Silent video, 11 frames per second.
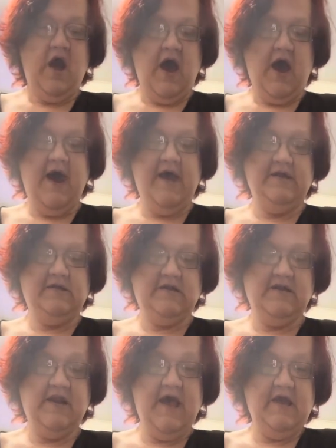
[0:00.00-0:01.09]

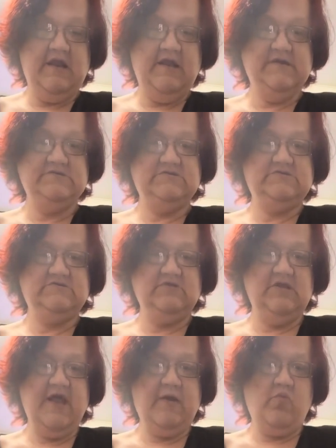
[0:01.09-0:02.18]
that is
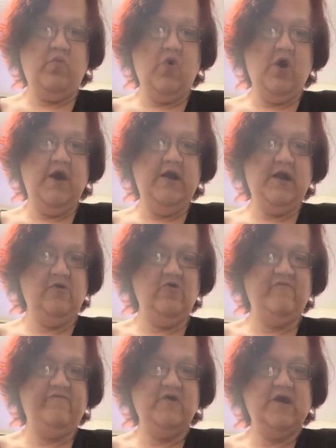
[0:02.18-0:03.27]
like 1. I don't know
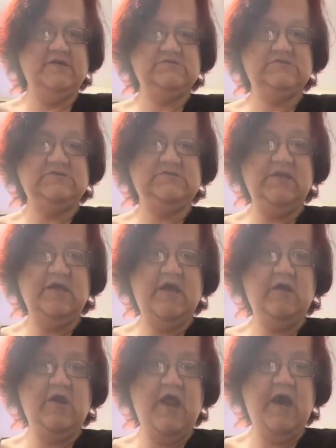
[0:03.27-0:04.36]
if you guys see that
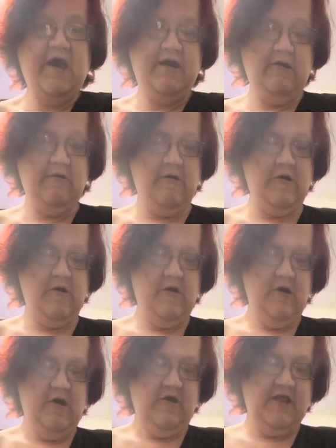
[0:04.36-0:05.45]
or not.
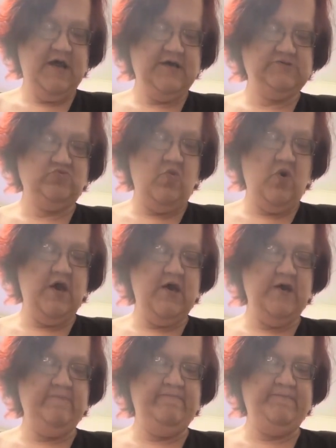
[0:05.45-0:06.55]
That's
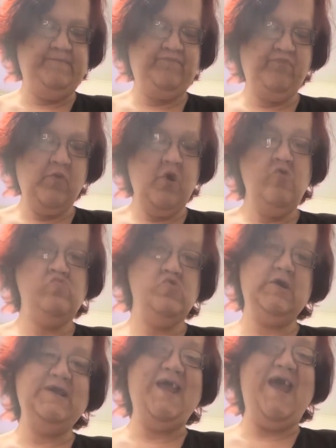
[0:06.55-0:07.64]
1. We're
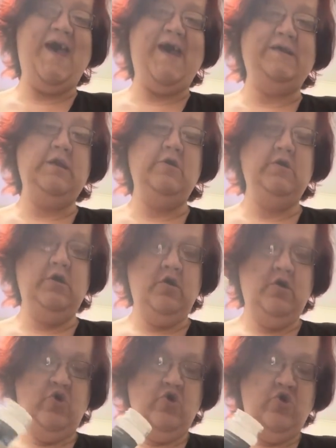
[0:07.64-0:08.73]
gonna add
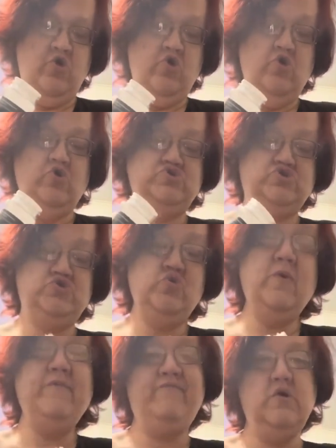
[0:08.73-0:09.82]
2
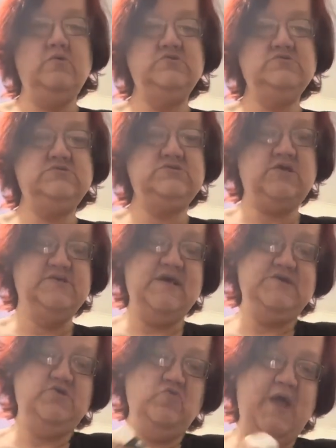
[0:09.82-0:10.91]
of those because I
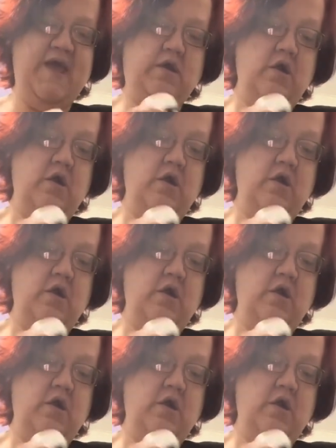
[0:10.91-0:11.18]
do like